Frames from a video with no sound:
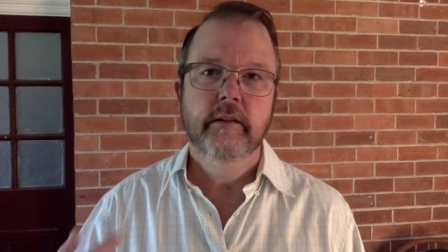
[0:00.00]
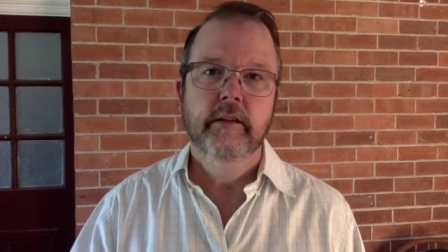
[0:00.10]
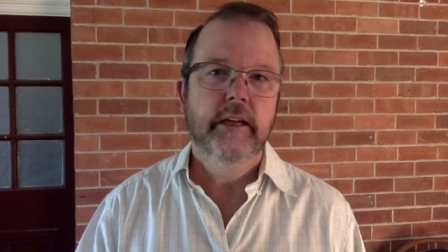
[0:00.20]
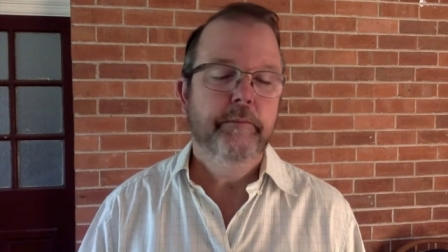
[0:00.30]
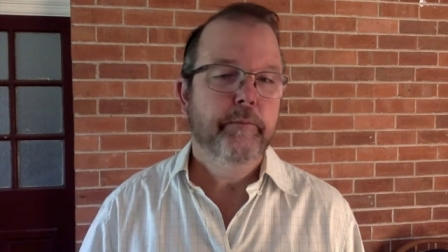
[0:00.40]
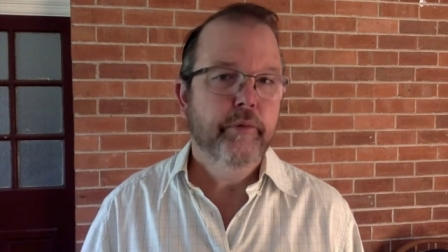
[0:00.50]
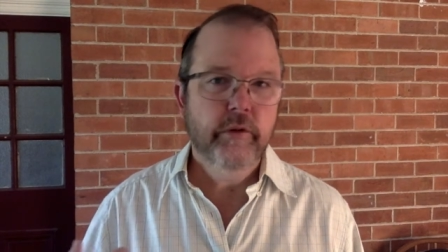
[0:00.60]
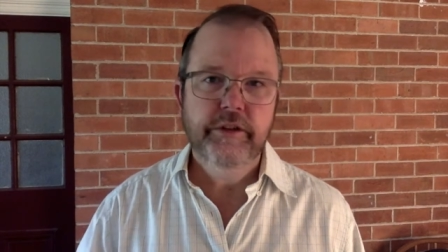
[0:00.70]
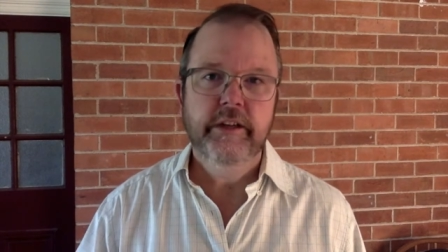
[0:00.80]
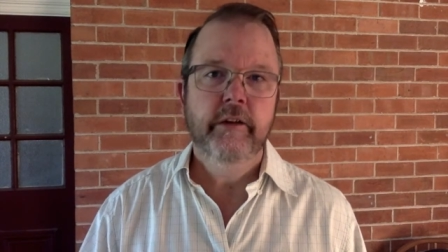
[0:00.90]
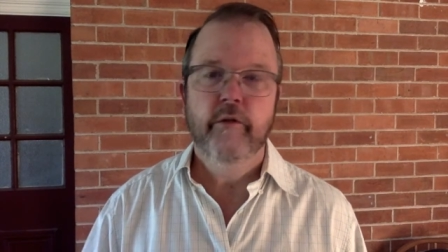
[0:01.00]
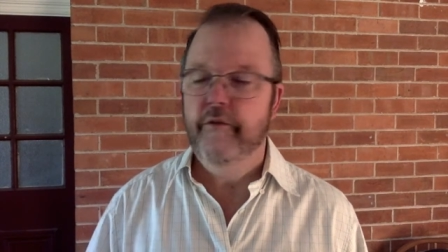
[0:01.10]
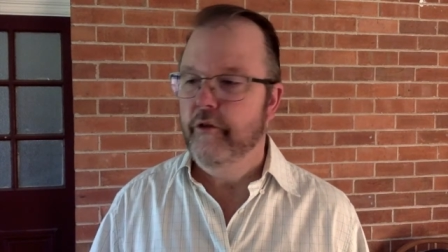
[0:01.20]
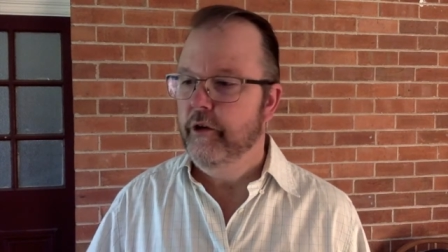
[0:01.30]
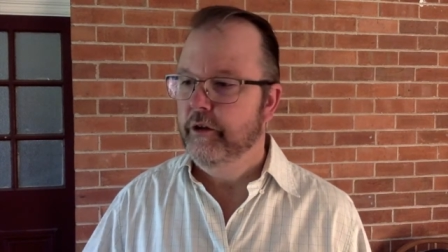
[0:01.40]
He puts it in
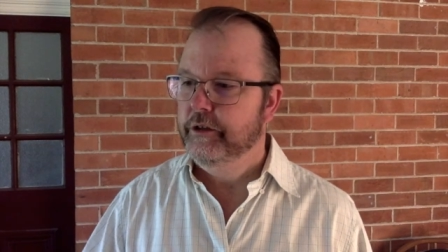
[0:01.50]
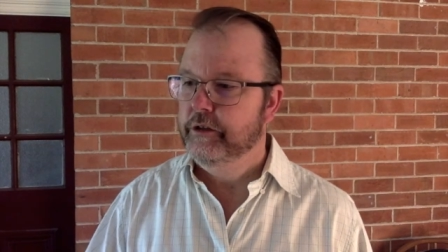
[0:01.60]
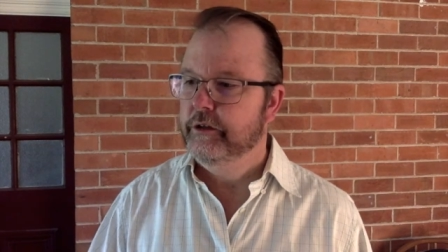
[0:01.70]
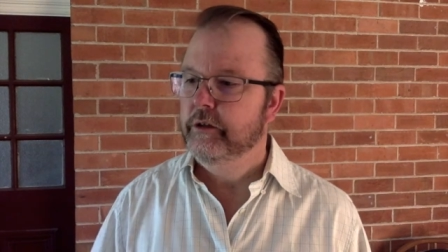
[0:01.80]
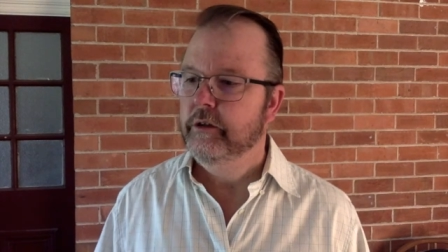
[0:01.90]
reverse.